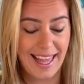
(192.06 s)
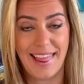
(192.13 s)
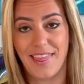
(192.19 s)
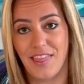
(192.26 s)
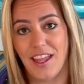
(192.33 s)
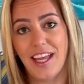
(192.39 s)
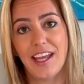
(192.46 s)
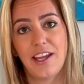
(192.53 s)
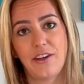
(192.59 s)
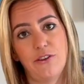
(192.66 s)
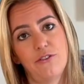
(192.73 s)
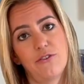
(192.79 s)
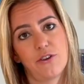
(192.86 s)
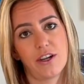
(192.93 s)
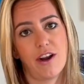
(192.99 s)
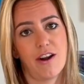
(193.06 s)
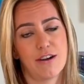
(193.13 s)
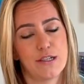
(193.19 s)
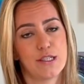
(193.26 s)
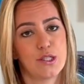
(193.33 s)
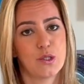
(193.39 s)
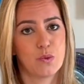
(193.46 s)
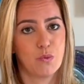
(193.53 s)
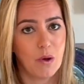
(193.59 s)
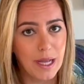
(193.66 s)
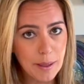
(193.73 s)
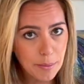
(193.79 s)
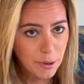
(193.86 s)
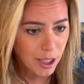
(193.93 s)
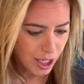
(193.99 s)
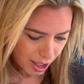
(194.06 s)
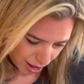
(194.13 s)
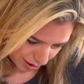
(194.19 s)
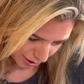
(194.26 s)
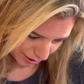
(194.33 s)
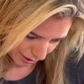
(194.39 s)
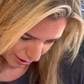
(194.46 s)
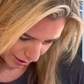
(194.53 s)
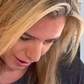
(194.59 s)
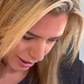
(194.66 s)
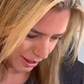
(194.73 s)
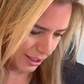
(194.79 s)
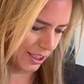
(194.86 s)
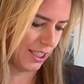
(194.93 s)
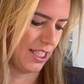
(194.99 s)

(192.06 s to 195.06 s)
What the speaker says: And then for our swipe color,